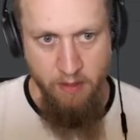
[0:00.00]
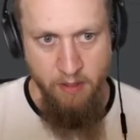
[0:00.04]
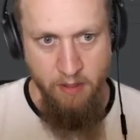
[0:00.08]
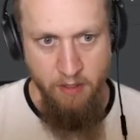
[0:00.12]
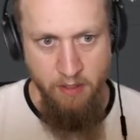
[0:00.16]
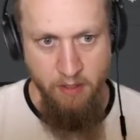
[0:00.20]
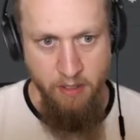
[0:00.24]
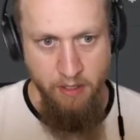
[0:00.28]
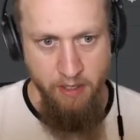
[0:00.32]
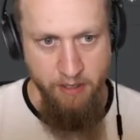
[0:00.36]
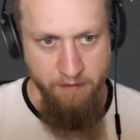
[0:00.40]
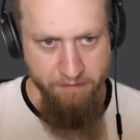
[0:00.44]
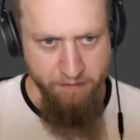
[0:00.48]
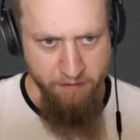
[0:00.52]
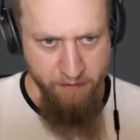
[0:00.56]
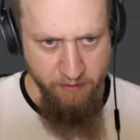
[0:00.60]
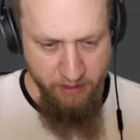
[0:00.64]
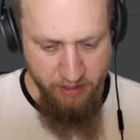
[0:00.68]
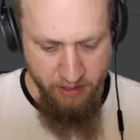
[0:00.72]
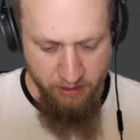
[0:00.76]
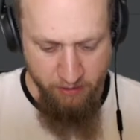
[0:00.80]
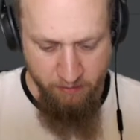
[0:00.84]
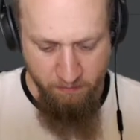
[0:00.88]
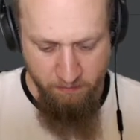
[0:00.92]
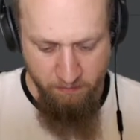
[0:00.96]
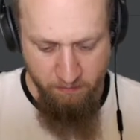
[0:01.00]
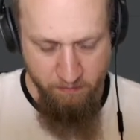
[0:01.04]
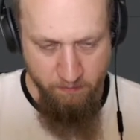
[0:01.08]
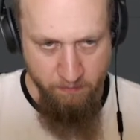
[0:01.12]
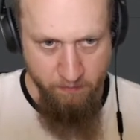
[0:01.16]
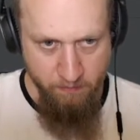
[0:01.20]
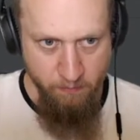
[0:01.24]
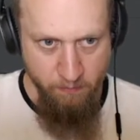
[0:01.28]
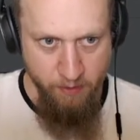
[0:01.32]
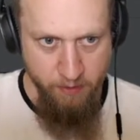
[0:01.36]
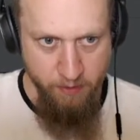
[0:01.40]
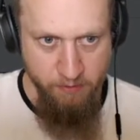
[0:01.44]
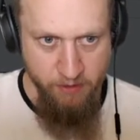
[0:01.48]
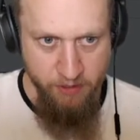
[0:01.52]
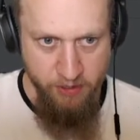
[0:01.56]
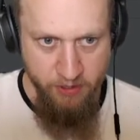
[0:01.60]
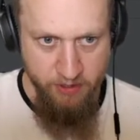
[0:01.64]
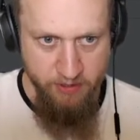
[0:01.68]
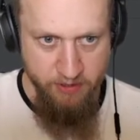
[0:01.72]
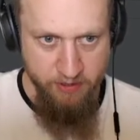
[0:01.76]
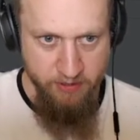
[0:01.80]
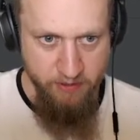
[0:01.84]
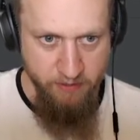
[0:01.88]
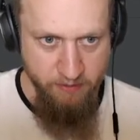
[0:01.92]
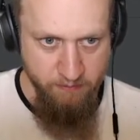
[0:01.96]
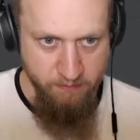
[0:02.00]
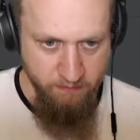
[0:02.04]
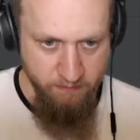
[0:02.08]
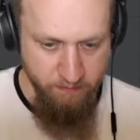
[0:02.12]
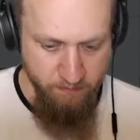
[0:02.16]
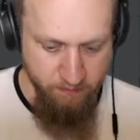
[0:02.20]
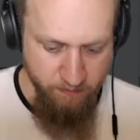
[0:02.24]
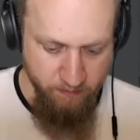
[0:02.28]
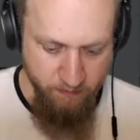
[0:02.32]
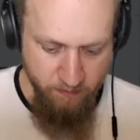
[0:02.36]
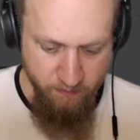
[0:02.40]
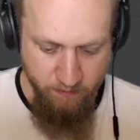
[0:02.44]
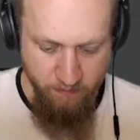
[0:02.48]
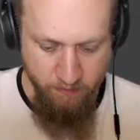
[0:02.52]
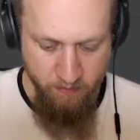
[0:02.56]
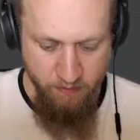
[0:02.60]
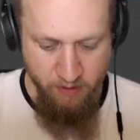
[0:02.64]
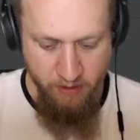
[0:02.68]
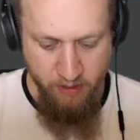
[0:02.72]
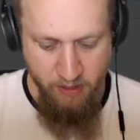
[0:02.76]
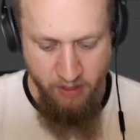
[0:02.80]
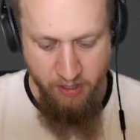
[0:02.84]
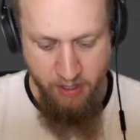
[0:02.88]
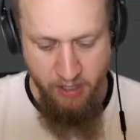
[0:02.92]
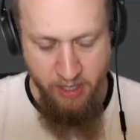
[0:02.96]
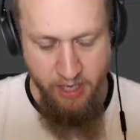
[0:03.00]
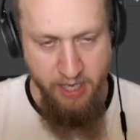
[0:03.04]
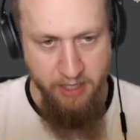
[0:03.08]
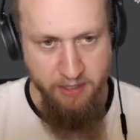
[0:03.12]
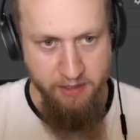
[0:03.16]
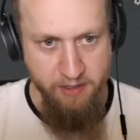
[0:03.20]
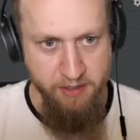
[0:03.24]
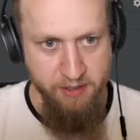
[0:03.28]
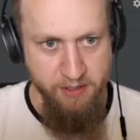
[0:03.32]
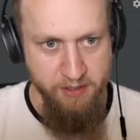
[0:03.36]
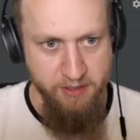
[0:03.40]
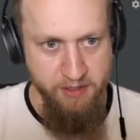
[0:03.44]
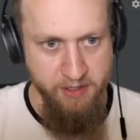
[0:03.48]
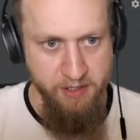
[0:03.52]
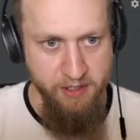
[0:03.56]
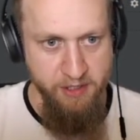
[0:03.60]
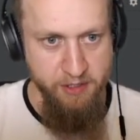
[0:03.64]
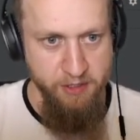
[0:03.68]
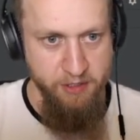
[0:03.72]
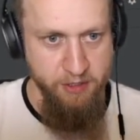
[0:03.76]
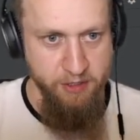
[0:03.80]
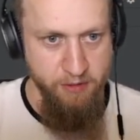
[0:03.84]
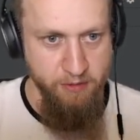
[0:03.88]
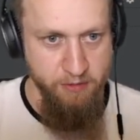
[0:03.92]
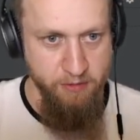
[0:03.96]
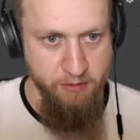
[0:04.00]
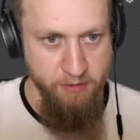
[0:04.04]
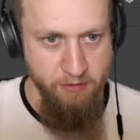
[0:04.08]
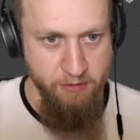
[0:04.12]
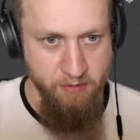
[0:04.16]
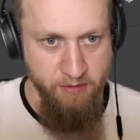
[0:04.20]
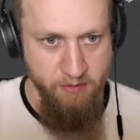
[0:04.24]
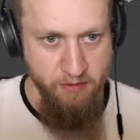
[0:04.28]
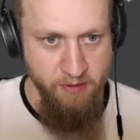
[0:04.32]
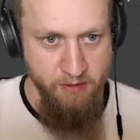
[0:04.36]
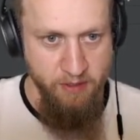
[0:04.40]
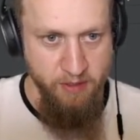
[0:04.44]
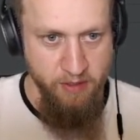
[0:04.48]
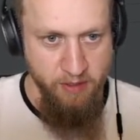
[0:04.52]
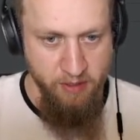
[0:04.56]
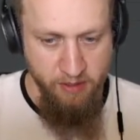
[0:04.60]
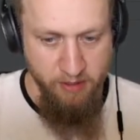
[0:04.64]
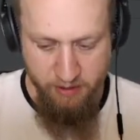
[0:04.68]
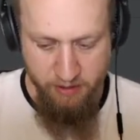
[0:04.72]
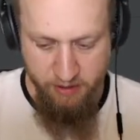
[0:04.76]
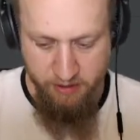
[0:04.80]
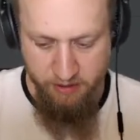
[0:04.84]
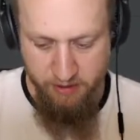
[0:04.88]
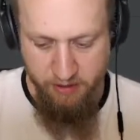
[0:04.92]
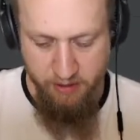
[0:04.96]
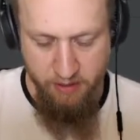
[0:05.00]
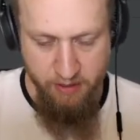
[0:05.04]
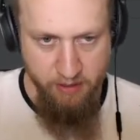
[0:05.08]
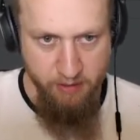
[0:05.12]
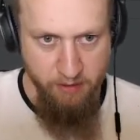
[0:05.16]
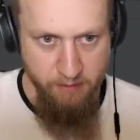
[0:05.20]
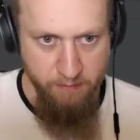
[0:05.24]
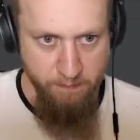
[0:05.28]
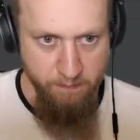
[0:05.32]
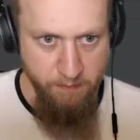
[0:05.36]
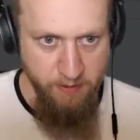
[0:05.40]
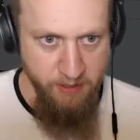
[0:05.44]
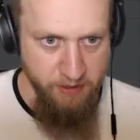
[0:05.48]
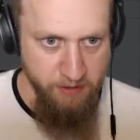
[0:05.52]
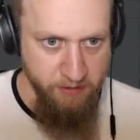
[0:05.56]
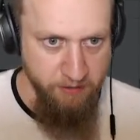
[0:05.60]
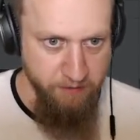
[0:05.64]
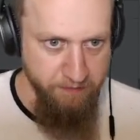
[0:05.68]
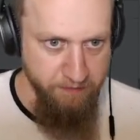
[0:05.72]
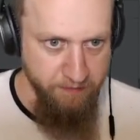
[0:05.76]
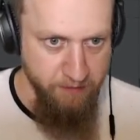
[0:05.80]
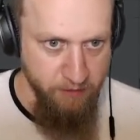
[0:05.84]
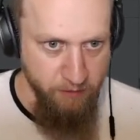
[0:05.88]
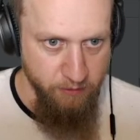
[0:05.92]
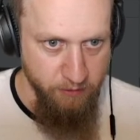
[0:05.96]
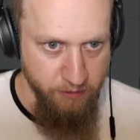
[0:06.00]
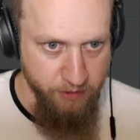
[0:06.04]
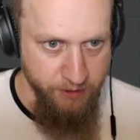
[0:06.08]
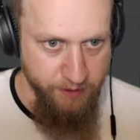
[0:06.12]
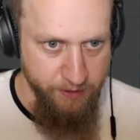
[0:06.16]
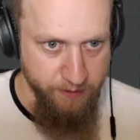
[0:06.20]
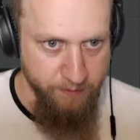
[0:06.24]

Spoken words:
And for now, we will just hack this into this little piece of code here.